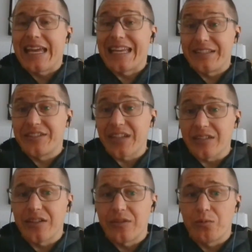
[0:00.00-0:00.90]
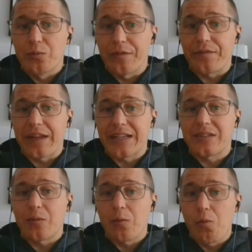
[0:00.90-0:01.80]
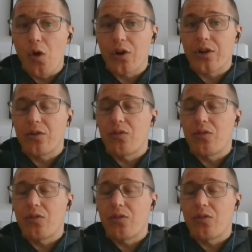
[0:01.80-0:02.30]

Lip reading: it doesn't reflect what